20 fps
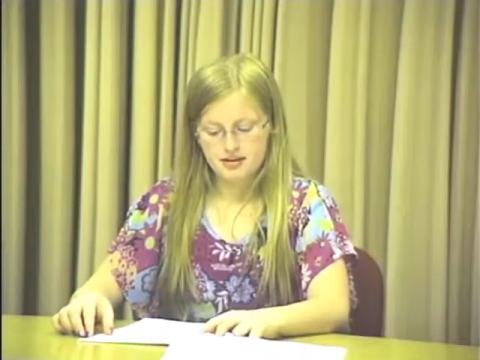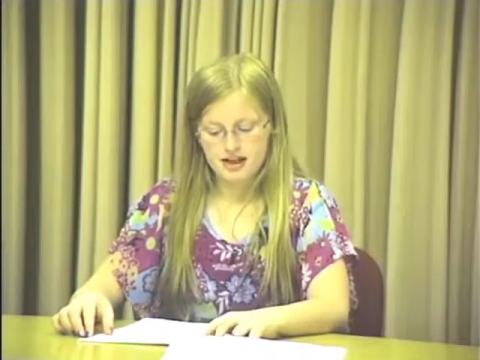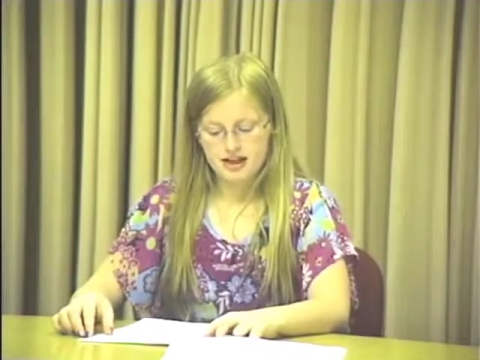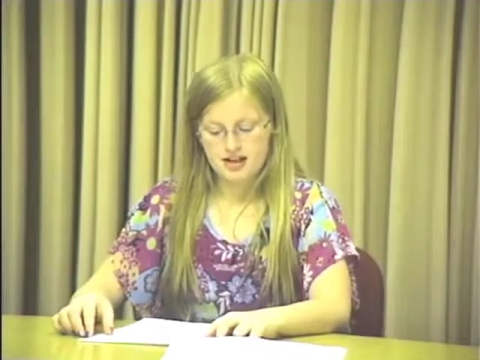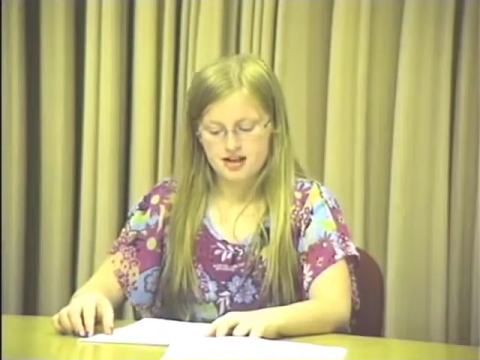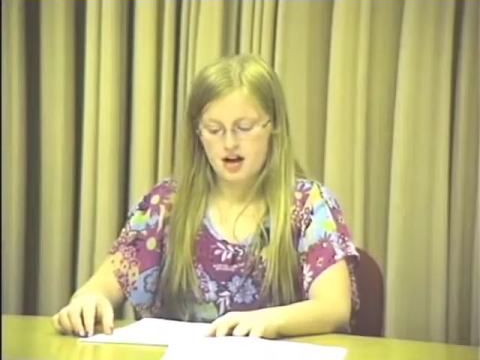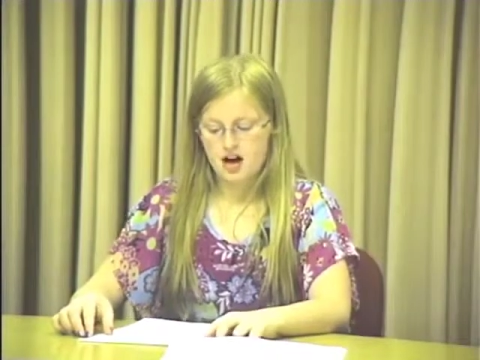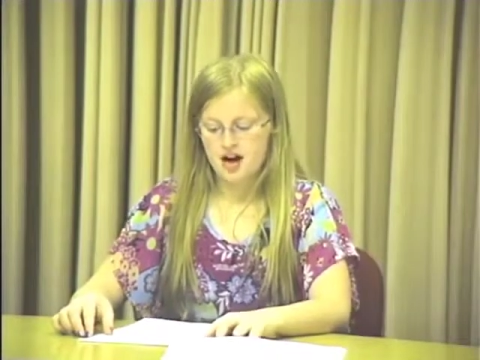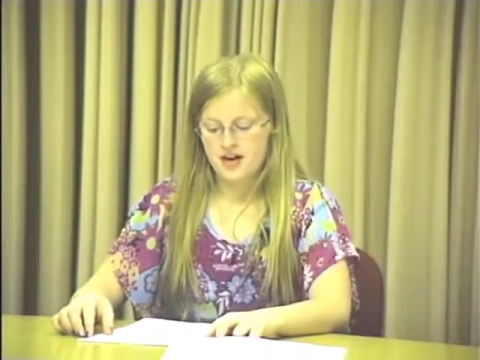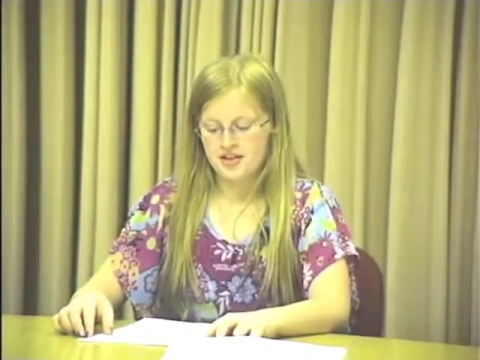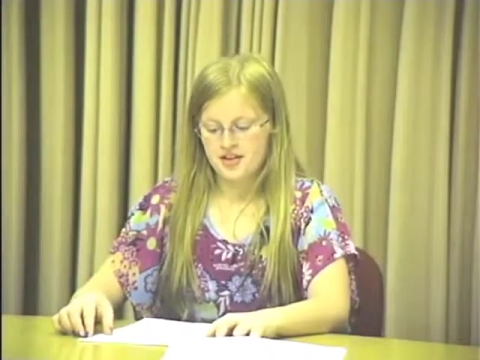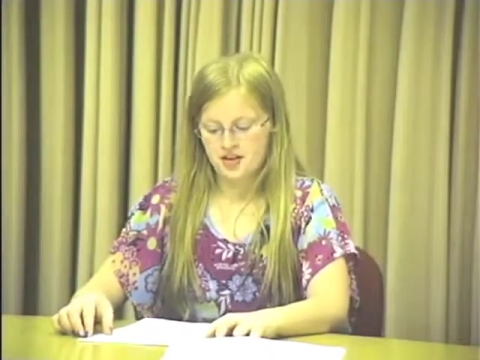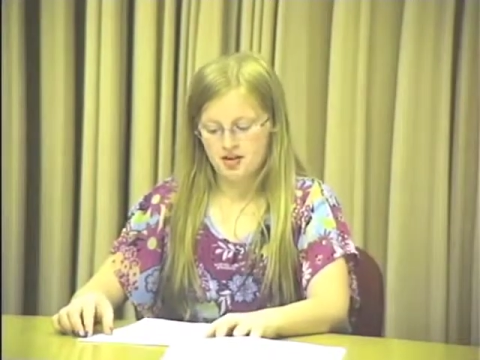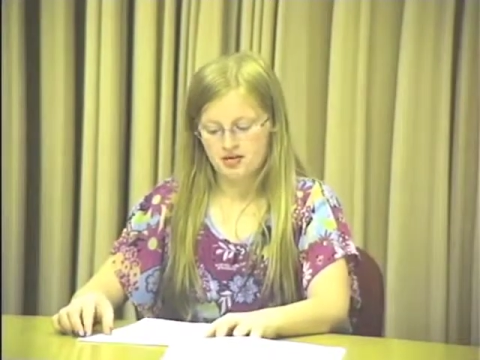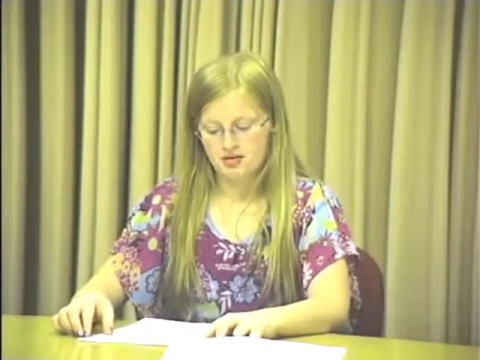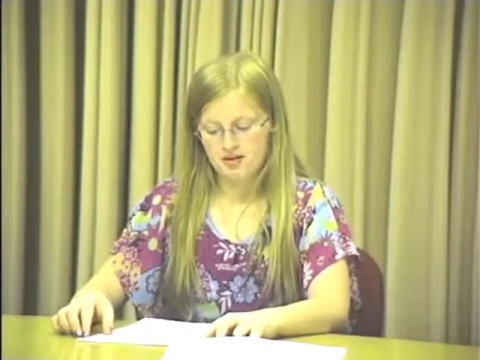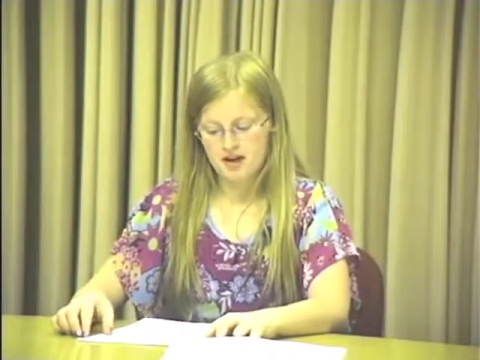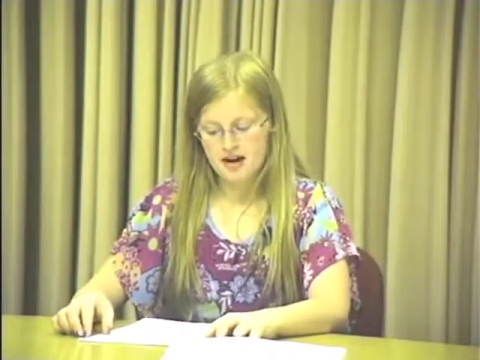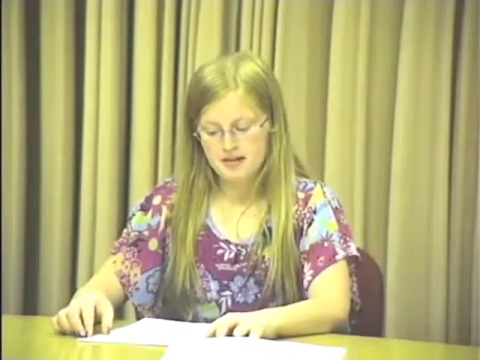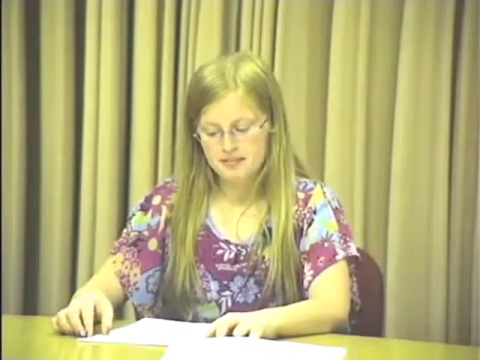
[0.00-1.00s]
week, author
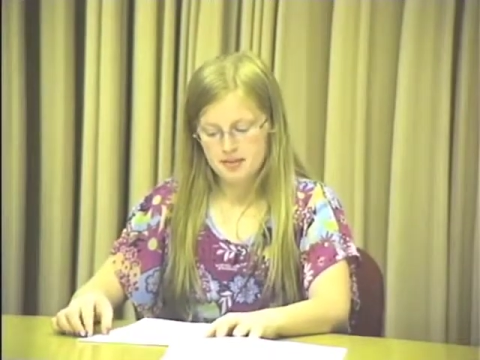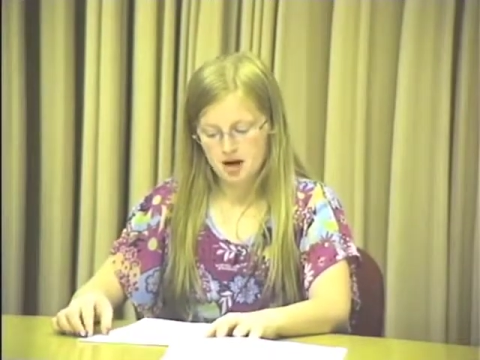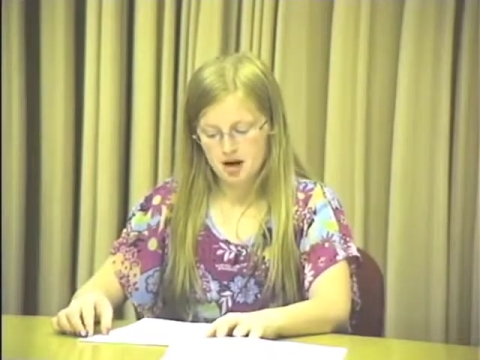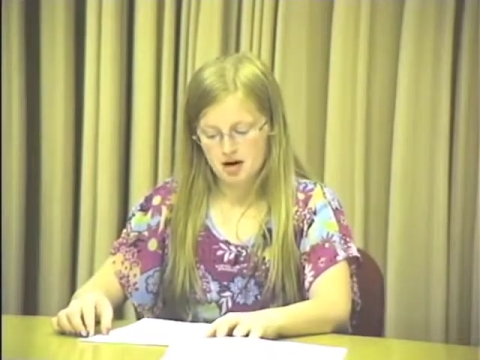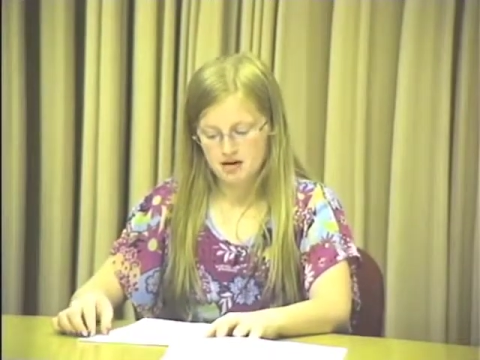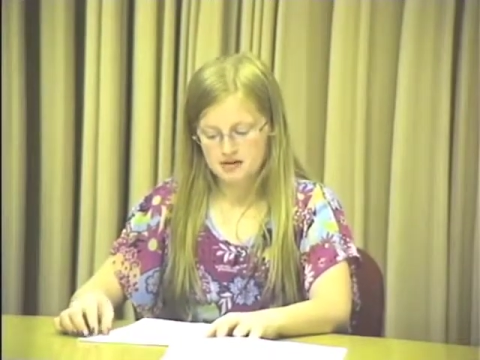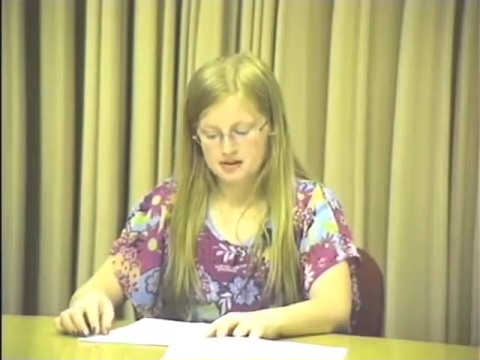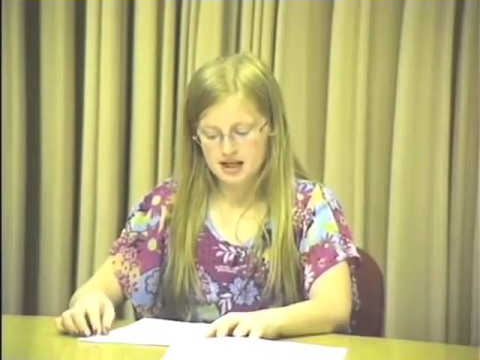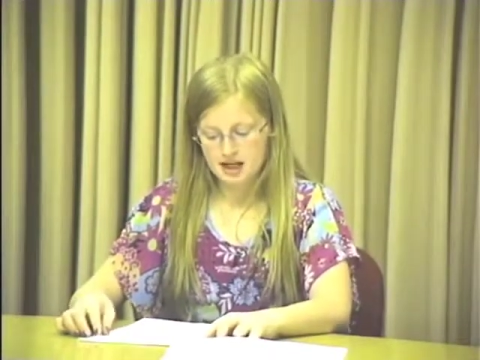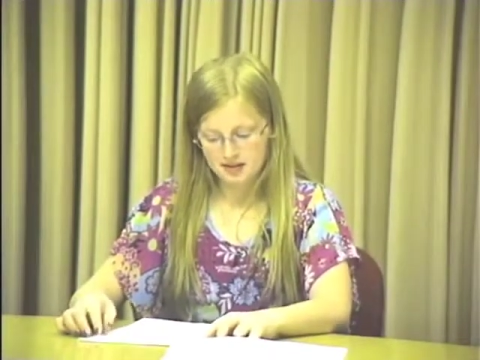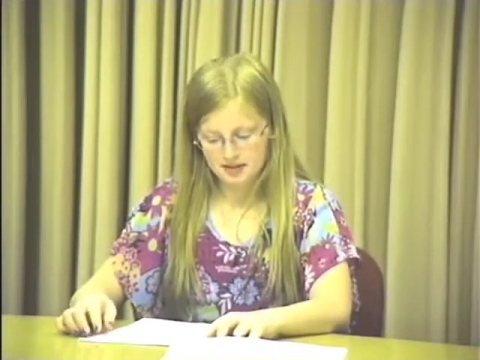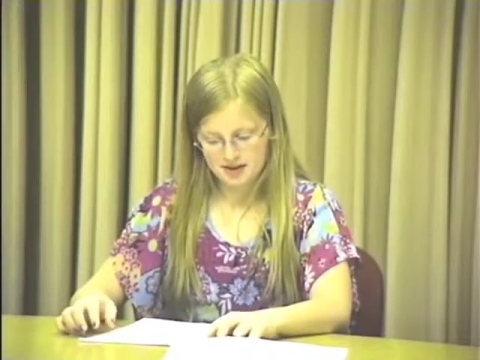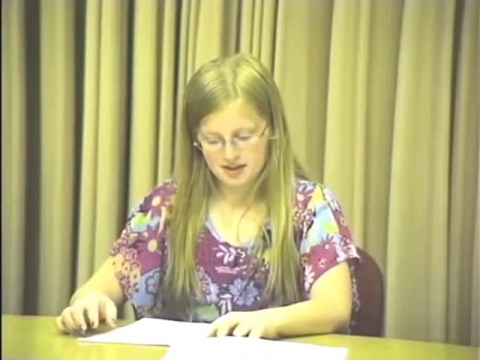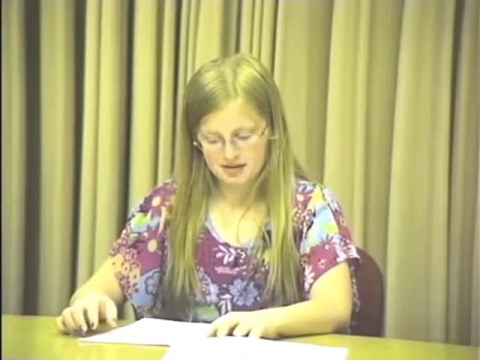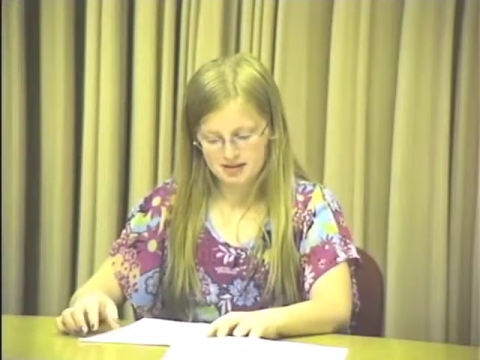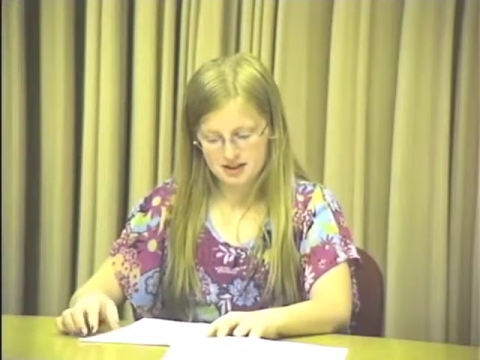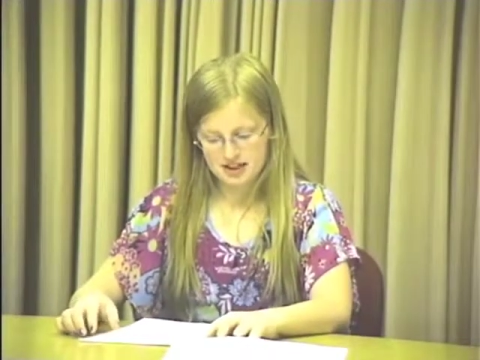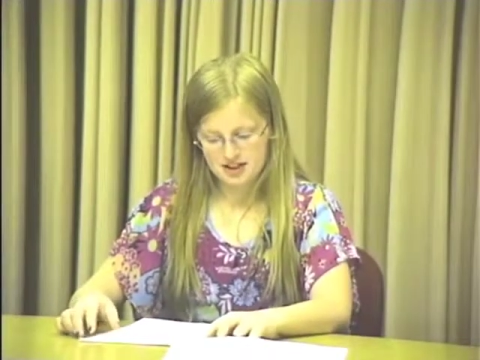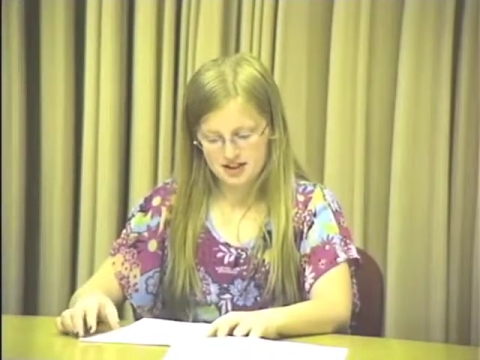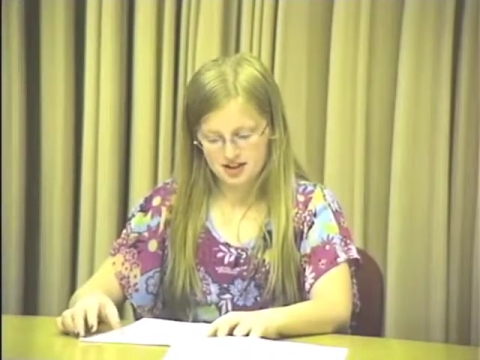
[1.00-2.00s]
Fred Bowen came to
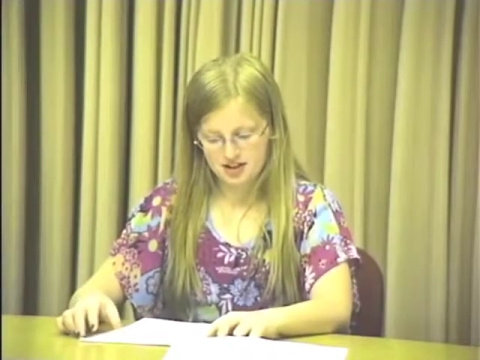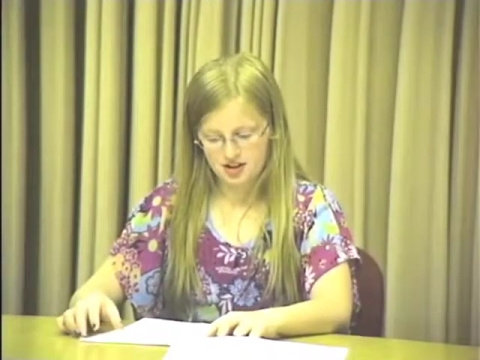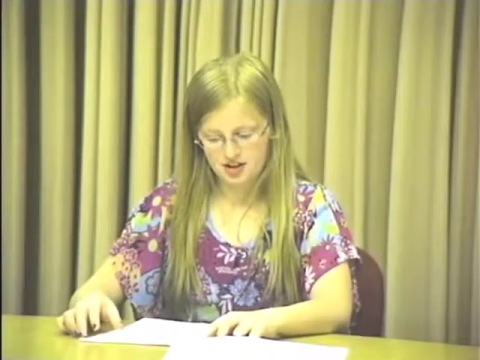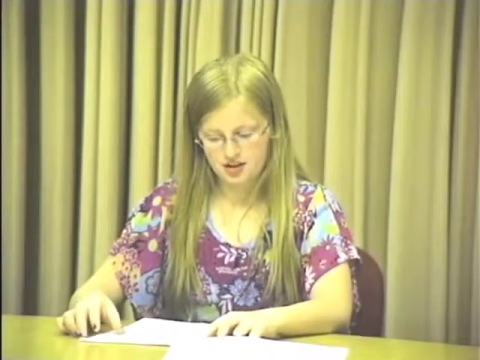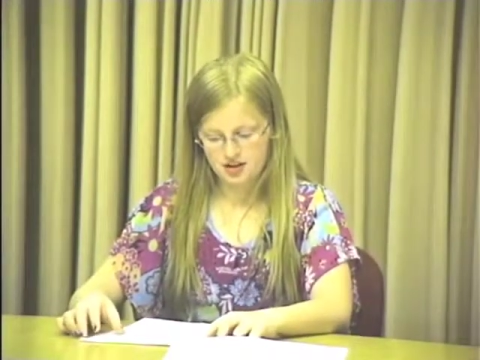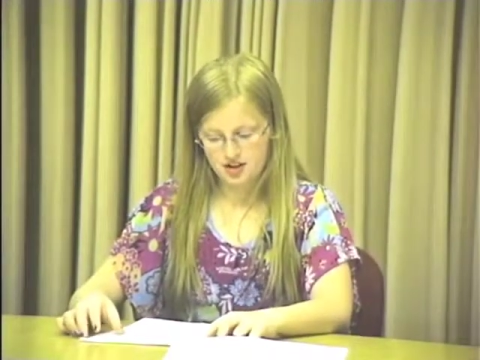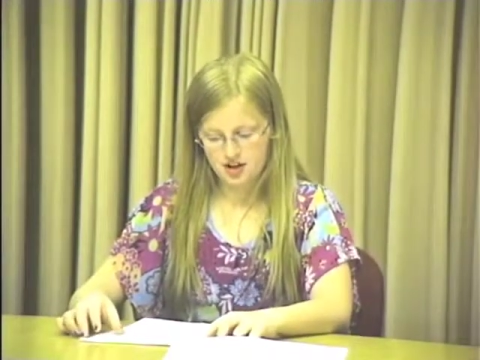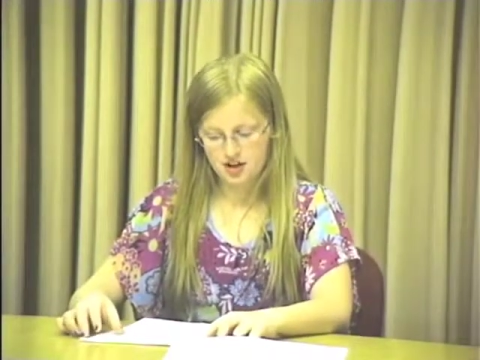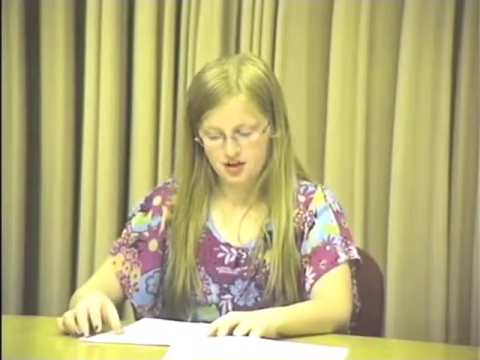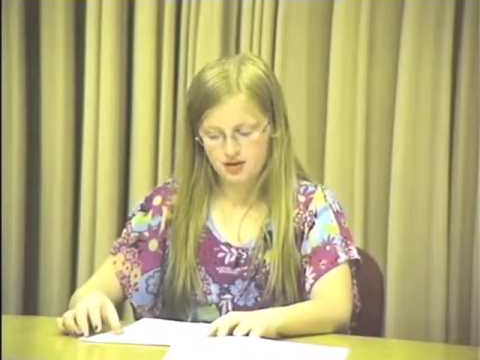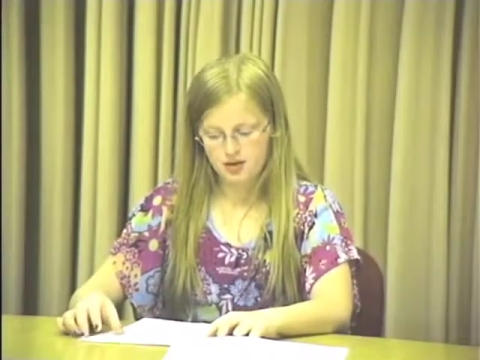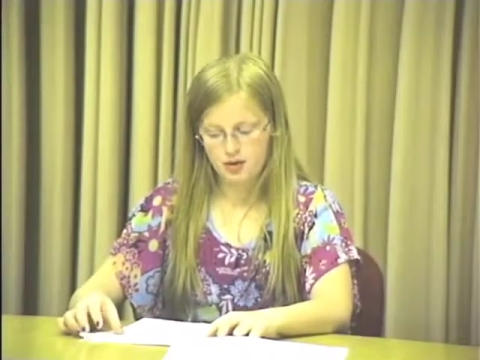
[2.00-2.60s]
speak to the 3rd,